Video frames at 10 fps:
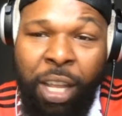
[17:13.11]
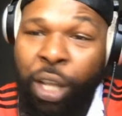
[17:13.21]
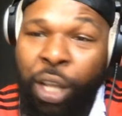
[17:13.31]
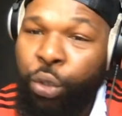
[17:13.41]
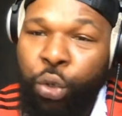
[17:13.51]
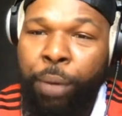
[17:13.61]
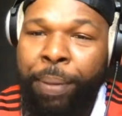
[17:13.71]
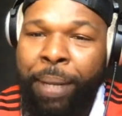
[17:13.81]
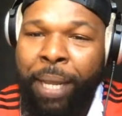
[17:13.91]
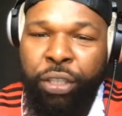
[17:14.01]
So it's going to be
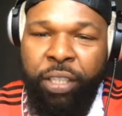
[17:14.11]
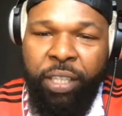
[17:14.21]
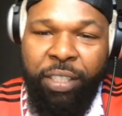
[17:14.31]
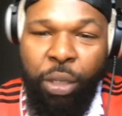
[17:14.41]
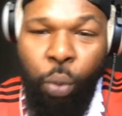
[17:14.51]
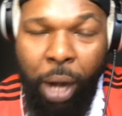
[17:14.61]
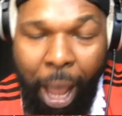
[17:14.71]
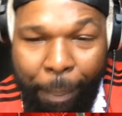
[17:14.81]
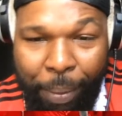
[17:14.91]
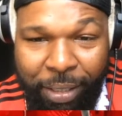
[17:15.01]
interesting to see what
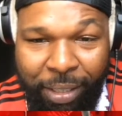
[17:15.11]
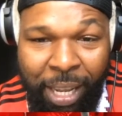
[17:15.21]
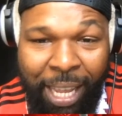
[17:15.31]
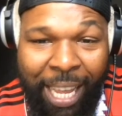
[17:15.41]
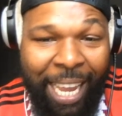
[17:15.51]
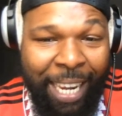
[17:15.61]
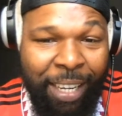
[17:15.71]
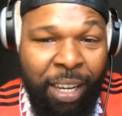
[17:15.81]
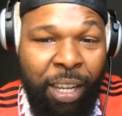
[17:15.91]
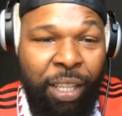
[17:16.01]
happens
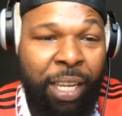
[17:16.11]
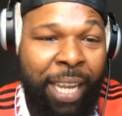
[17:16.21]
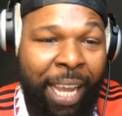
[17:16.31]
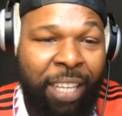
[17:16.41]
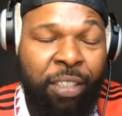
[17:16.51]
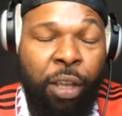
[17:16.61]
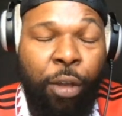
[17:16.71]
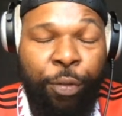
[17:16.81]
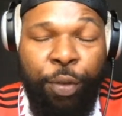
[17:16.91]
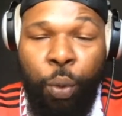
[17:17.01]
in the next
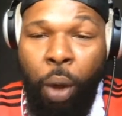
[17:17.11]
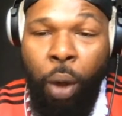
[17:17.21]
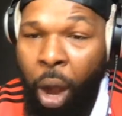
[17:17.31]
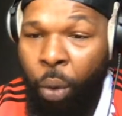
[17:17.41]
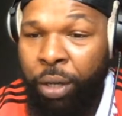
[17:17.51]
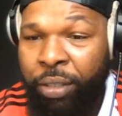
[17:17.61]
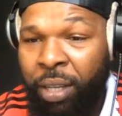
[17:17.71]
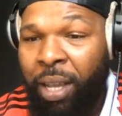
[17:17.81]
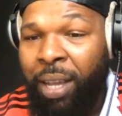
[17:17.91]
few hours.